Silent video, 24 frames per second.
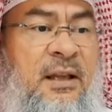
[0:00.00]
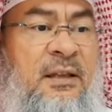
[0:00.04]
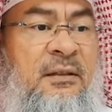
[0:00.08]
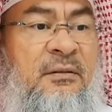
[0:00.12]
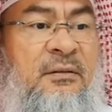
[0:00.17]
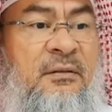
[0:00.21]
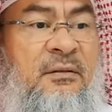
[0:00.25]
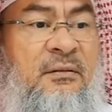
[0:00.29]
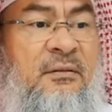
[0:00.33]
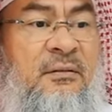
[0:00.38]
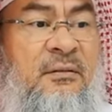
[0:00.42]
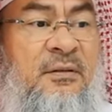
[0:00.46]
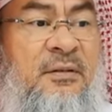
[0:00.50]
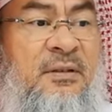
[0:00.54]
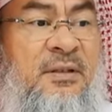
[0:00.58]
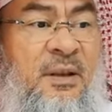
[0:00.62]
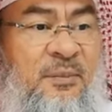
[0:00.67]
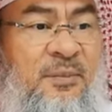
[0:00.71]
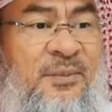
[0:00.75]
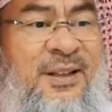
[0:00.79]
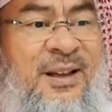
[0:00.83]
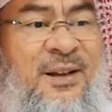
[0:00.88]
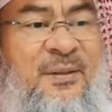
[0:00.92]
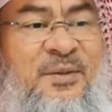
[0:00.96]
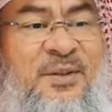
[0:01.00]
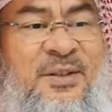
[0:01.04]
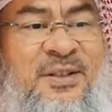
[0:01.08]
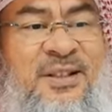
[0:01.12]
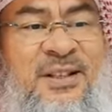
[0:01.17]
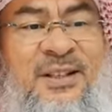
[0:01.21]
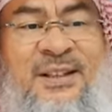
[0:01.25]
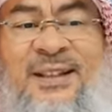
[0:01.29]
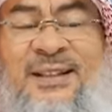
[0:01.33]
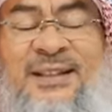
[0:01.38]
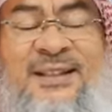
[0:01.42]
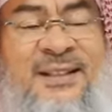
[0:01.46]
And
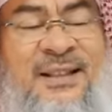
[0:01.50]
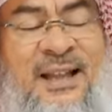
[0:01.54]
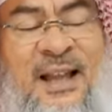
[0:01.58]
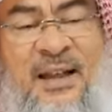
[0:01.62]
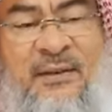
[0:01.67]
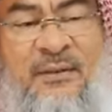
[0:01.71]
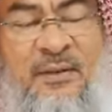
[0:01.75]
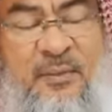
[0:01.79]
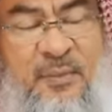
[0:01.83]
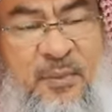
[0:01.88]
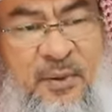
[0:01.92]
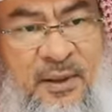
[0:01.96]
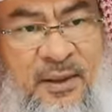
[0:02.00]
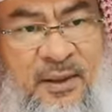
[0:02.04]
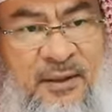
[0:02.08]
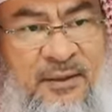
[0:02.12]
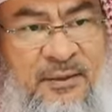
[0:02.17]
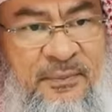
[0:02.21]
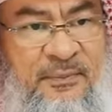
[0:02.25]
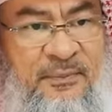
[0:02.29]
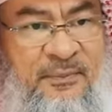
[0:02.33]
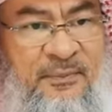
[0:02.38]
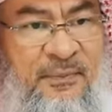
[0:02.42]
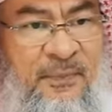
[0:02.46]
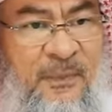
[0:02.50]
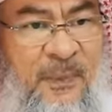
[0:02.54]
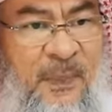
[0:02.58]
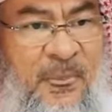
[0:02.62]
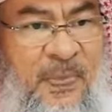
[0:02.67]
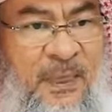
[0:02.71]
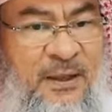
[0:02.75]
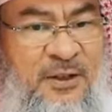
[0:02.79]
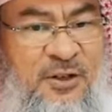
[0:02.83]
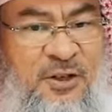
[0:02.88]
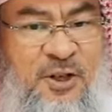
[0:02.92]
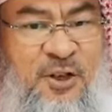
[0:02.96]
sometimes she doesn't have a brother.
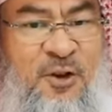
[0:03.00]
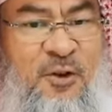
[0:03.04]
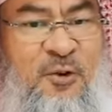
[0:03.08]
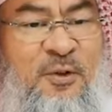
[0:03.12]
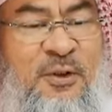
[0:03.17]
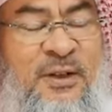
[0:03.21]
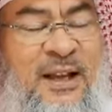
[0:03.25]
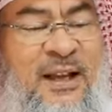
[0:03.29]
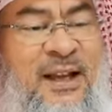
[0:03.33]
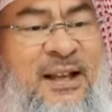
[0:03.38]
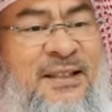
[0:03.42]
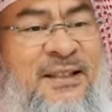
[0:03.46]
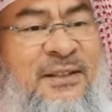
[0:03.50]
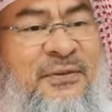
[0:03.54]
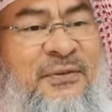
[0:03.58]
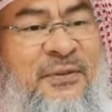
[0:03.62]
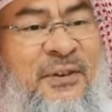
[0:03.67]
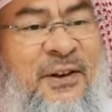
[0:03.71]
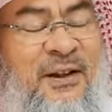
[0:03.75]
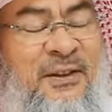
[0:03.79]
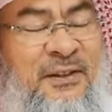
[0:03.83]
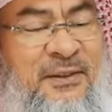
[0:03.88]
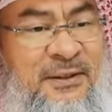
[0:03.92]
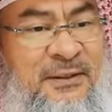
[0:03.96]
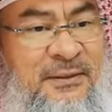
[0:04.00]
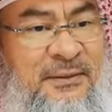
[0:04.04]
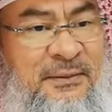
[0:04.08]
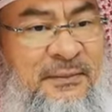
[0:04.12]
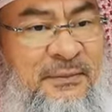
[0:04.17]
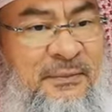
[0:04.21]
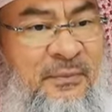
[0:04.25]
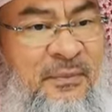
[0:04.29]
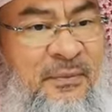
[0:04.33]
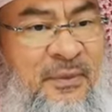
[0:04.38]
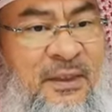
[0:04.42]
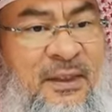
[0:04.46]
She only has a father.
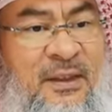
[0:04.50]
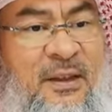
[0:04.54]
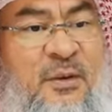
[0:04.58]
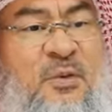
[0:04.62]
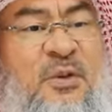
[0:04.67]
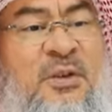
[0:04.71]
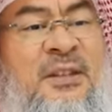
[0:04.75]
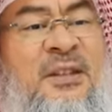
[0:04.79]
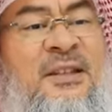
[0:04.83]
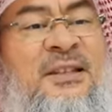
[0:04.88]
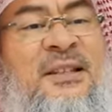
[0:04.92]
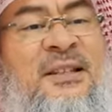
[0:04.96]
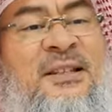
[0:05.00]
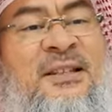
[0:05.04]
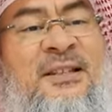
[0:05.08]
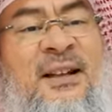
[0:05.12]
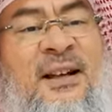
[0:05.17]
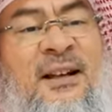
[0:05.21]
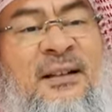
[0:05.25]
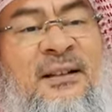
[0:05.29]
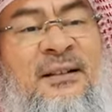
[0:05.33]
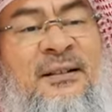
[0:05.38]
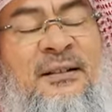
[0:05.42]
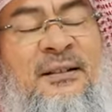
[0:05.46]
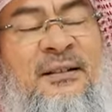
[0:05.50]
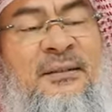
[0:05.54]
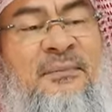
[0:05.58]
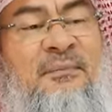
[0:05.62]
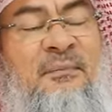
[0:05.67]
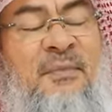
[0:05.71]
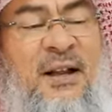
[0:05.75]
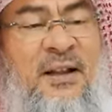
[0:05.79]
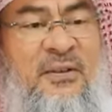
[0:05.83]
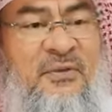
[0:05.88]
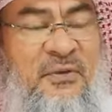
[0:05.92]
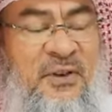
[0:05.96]
The witnesses are
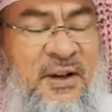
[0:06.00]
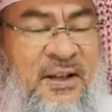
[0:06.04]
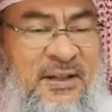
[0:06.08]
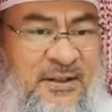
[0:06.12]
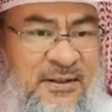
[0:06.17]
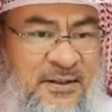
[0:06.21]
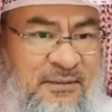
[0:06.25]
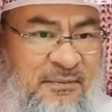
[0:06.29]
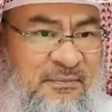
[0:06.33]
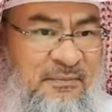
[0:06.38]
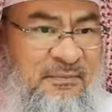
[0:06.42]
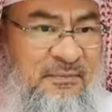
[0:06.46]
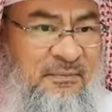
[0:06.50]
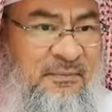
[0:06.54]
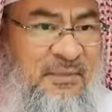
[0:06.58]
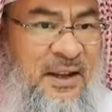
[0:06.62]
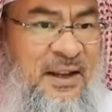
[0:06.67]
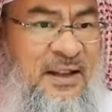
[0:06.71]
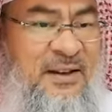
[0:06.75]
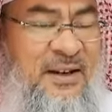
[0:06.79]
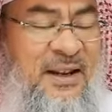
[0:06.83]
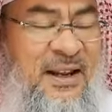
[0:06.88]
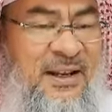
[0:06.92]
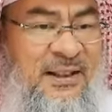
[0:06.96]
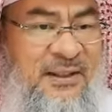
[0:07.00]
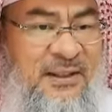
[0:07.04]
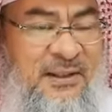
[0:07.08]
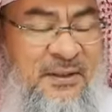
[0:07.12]
my friends, my